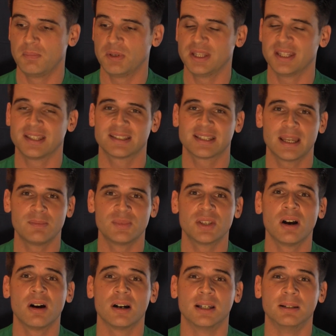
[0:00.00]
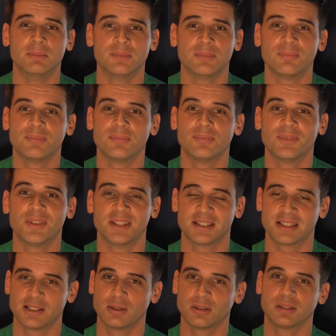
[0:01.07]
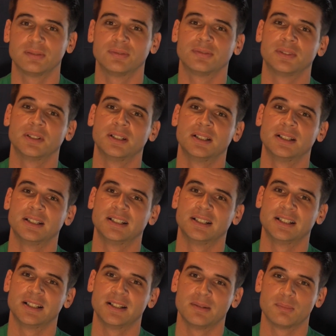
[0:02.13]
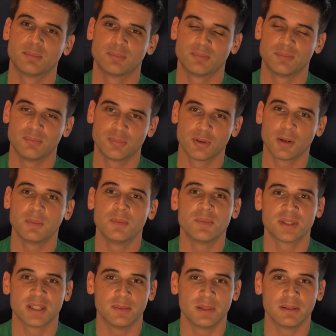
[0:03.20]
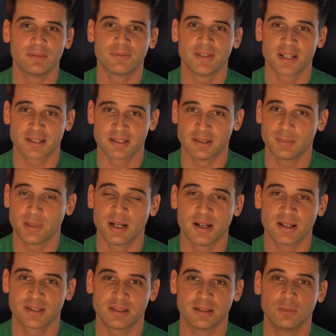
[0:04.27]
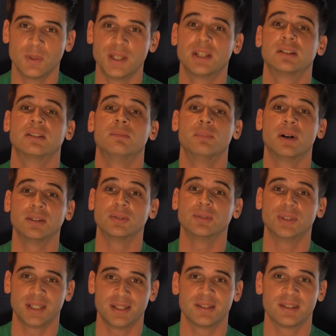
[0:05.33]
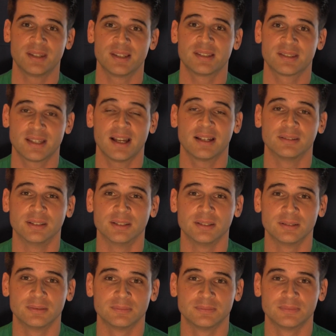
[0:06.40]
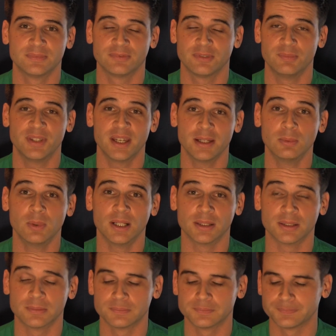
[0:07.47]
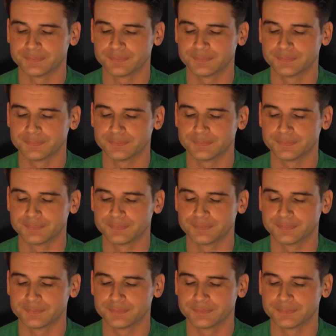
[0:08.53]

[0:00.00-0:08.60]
But at the same time, there's a lot of problems that have been fixed in the past that we could have bundled into this standard from day one.